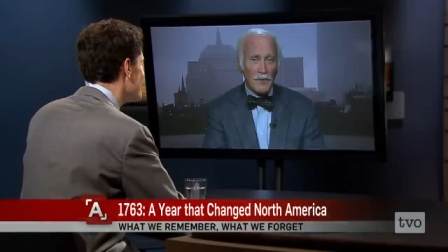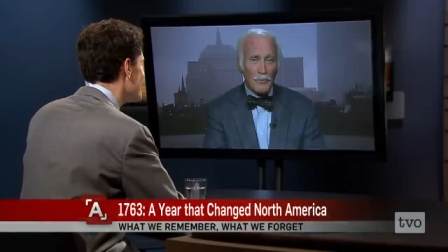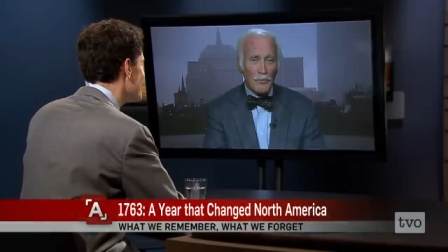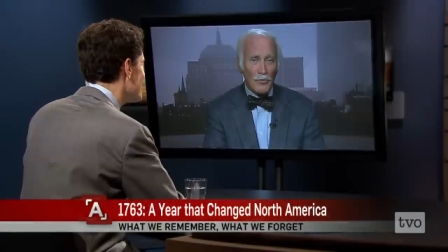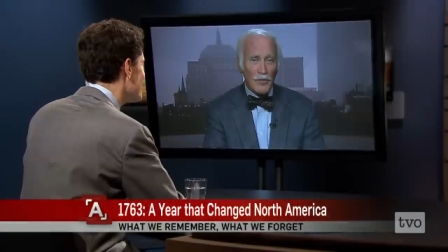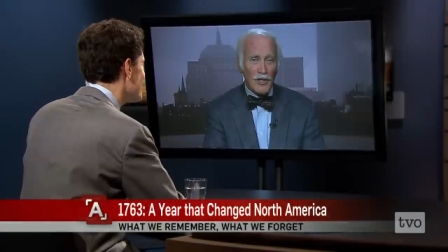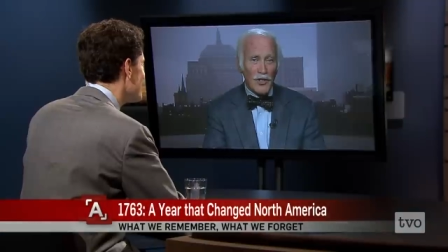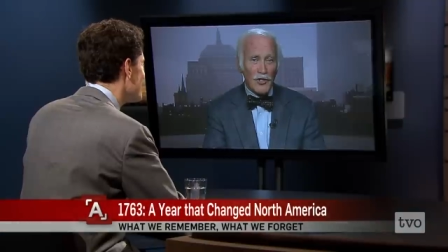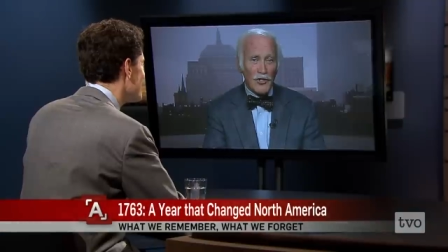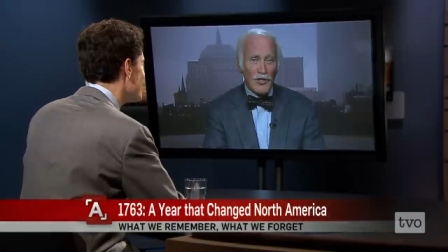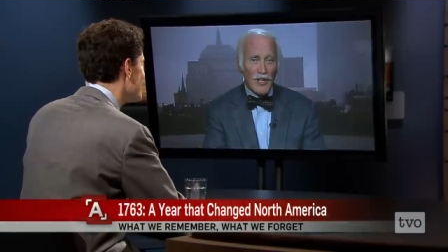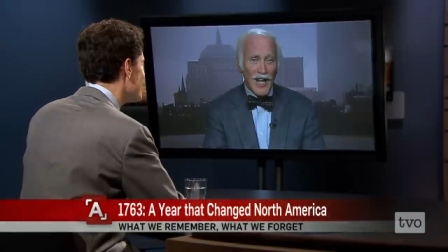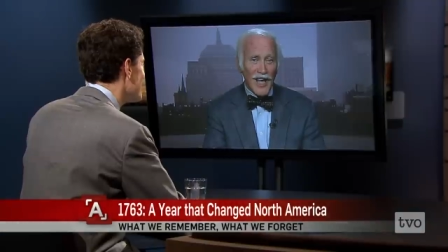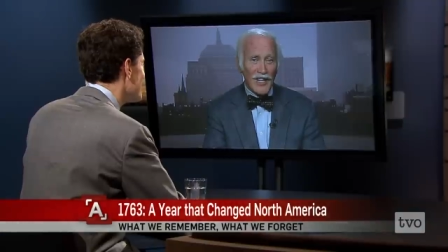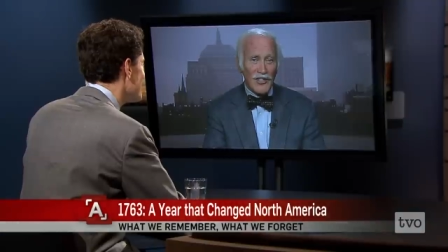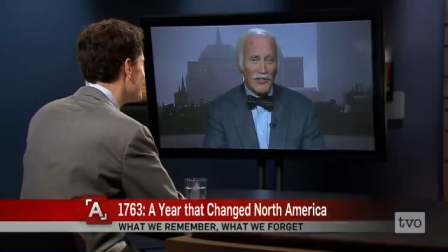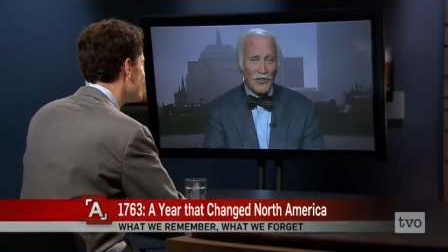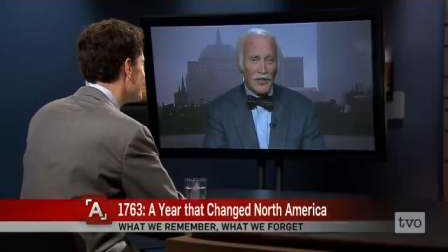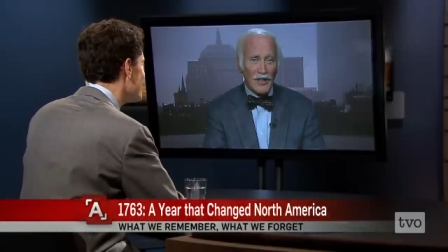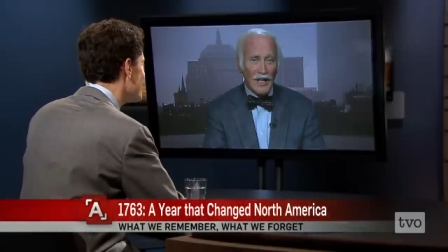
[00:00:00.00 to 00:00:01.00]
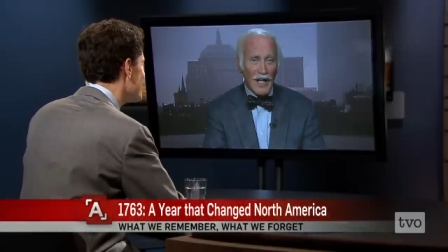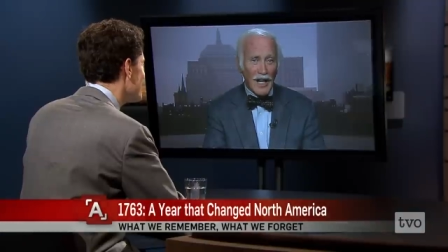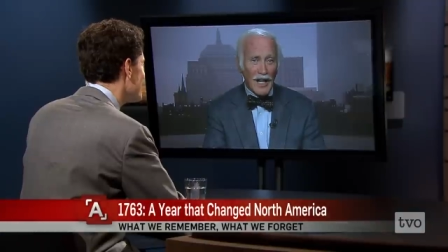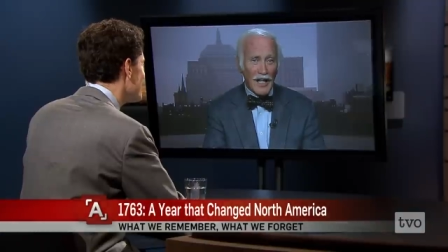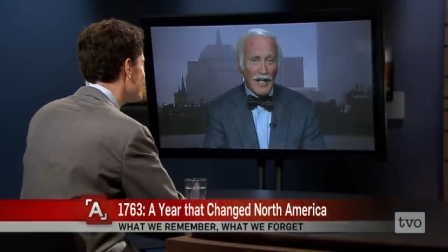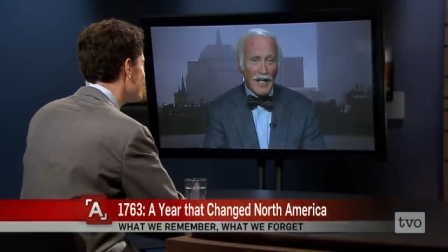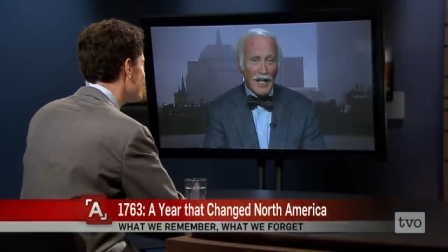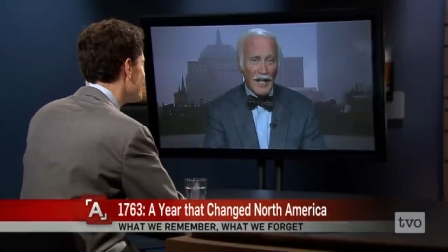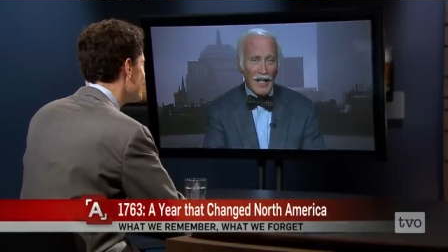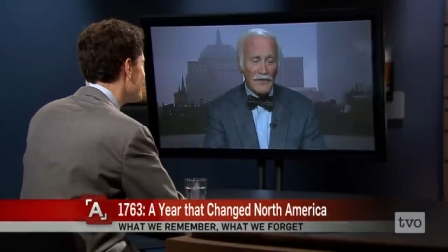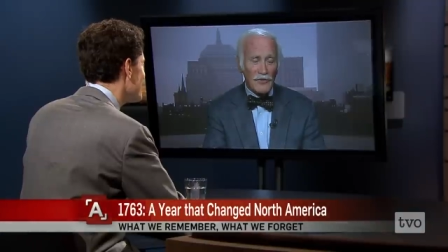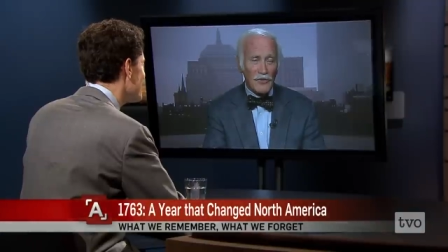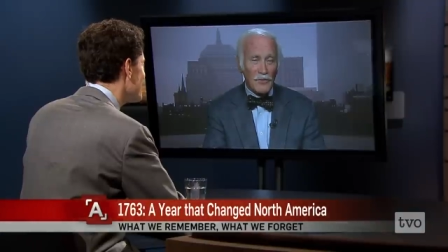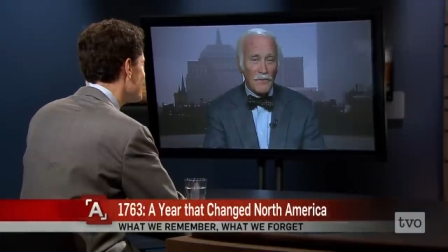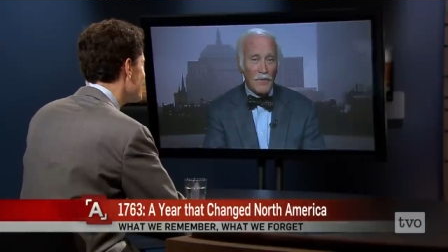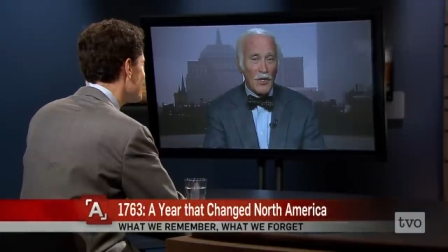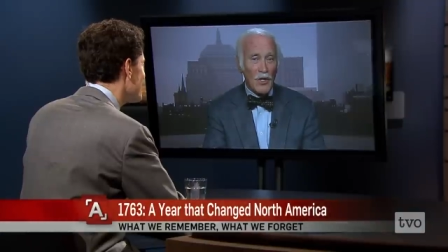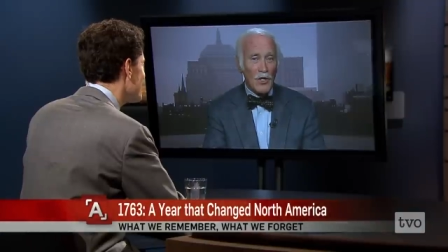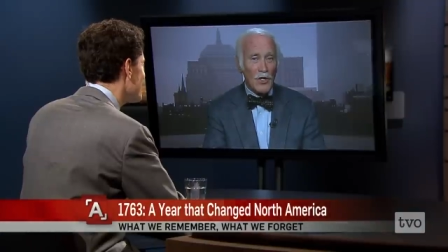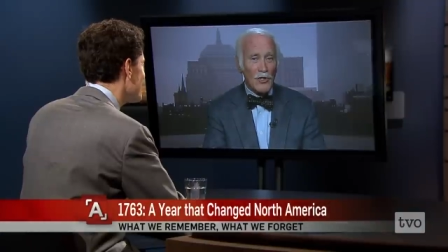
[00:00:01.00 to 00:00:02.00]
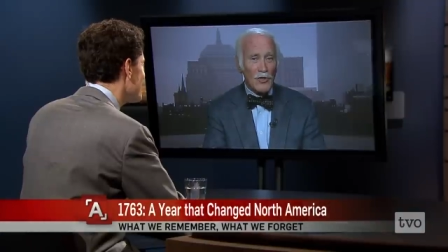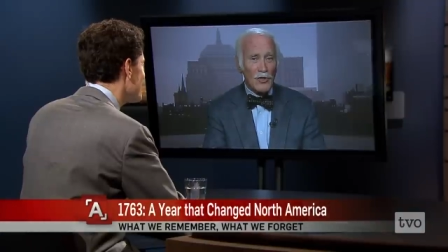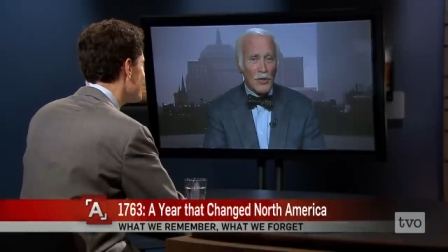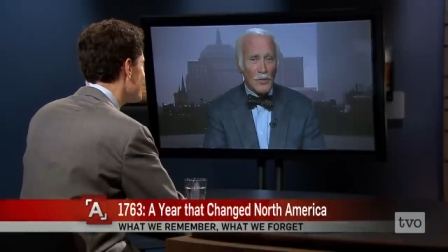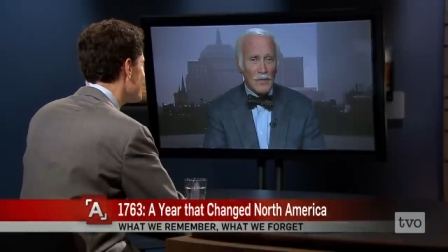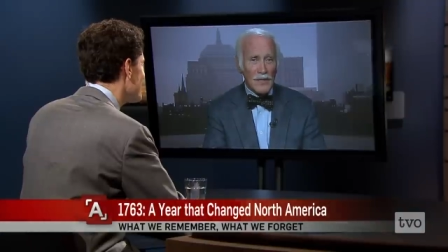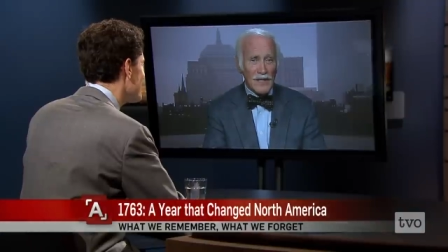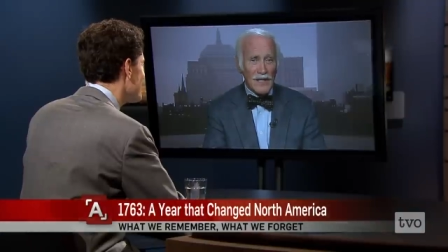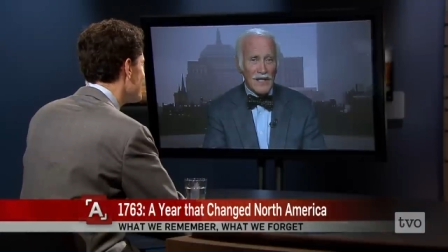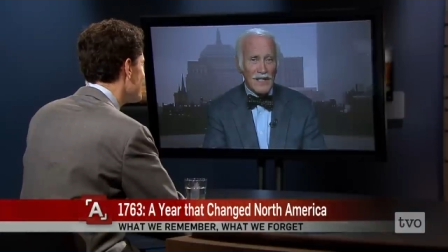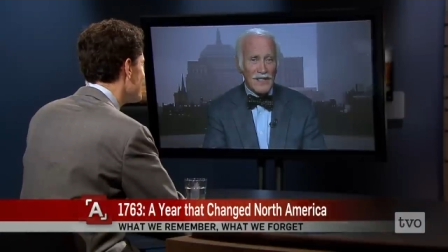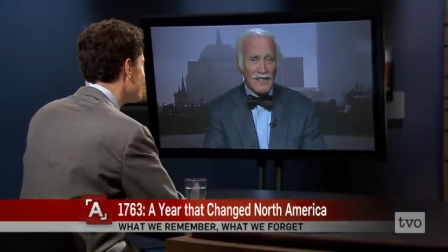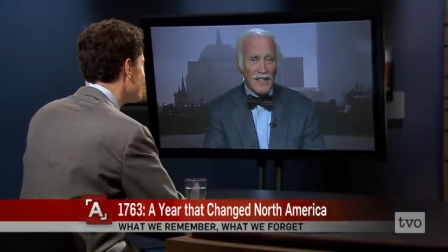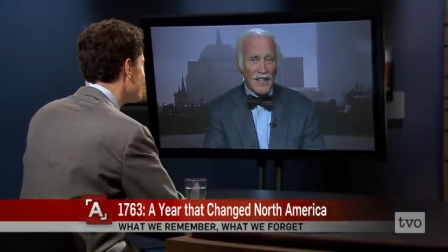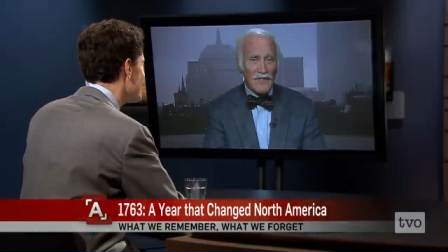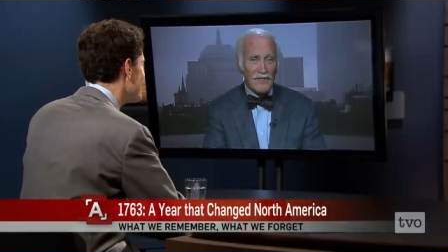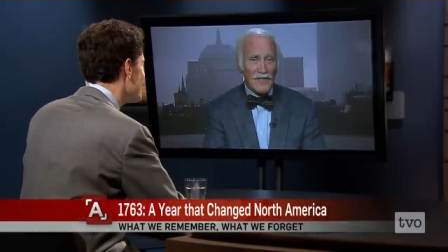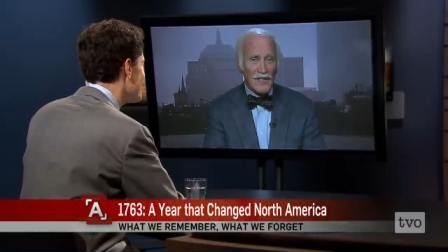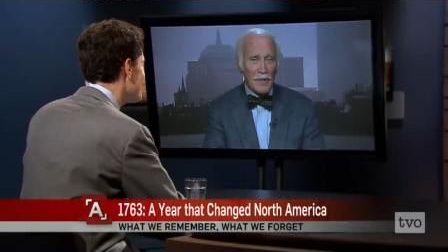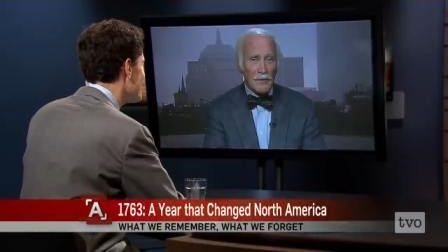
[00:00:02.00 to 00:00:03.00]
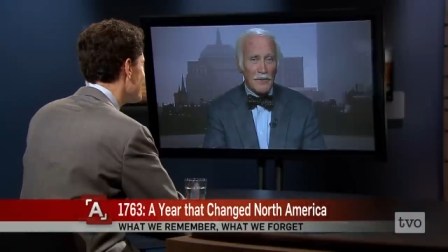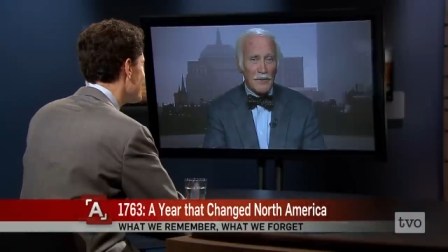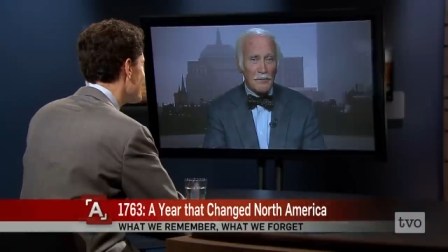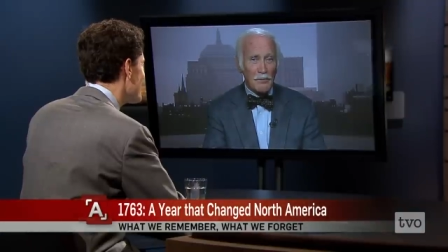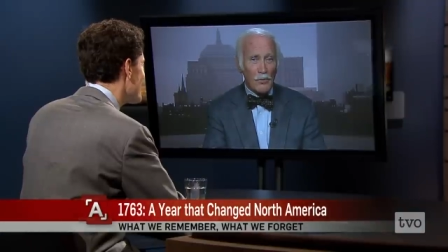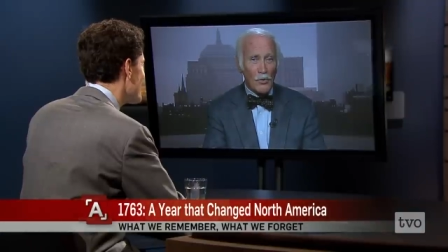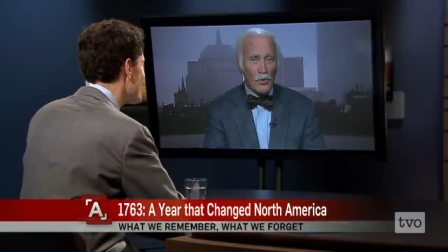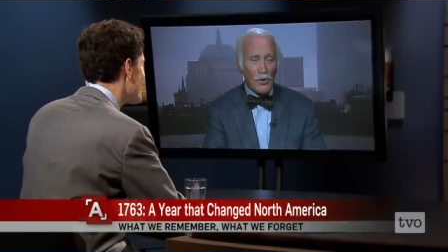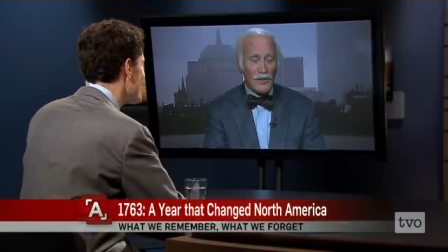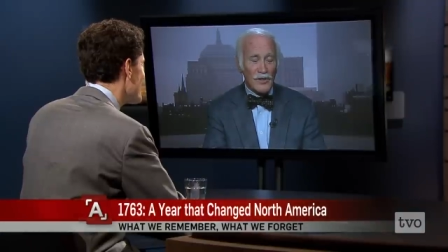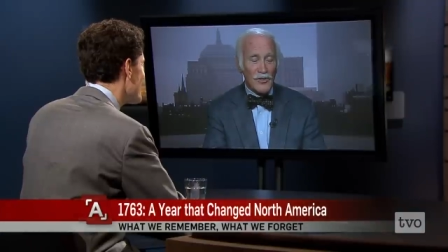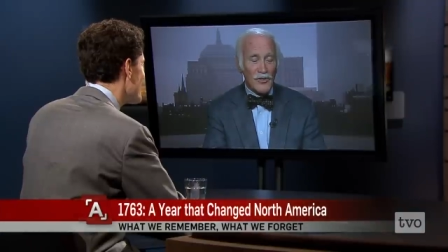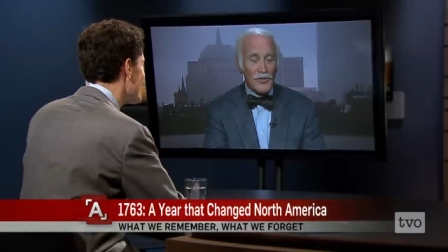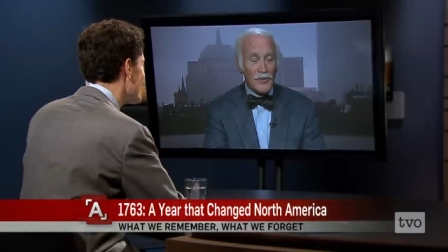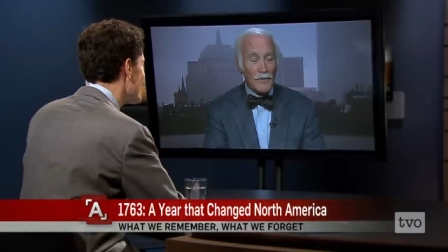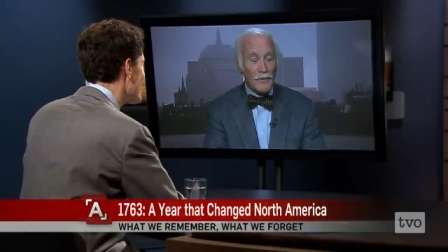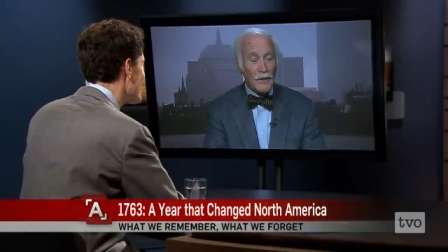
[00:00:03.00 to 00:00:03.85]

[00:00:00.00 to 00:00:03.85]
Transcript: British National Archives. So it does have some importance.